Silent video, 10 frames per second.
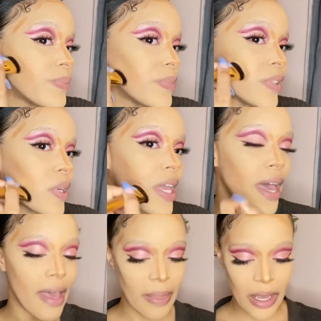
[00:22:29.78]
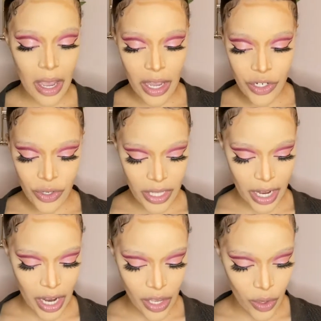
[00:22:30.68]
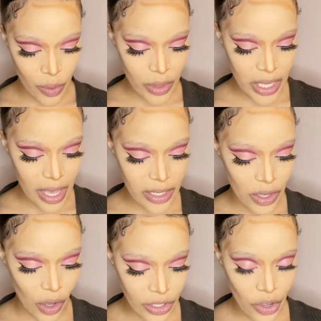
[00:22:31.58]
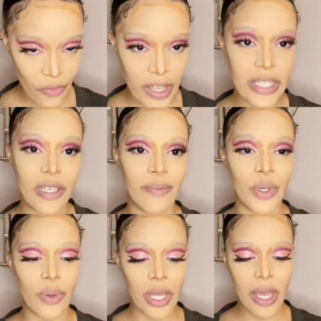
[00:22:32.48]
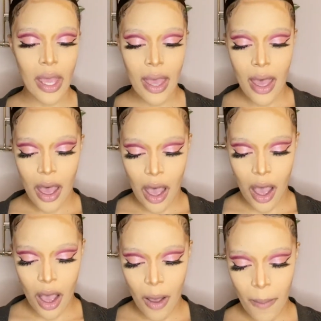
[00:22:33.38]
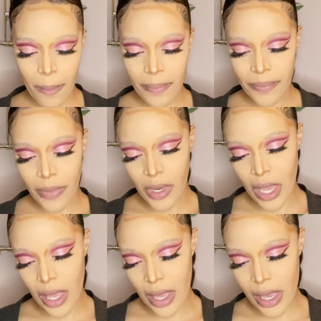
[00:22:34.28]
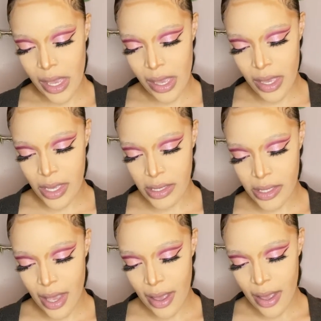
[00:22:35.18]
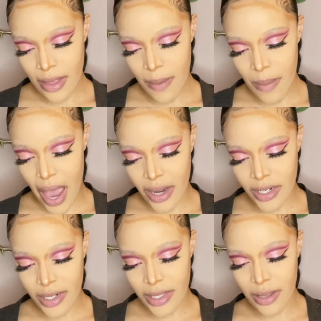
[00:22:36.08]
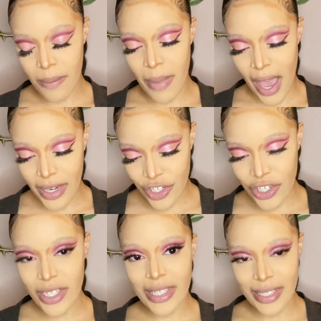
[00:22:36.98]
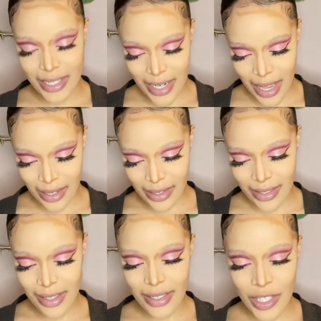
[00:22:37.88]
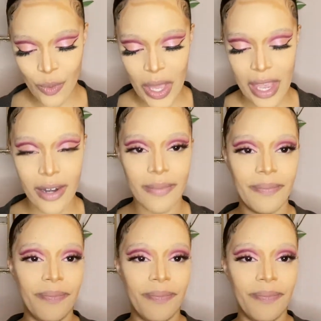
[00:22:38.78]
So yeah, and the contour that I use is also Fenty Beauty. It is the Match Sticks Suede.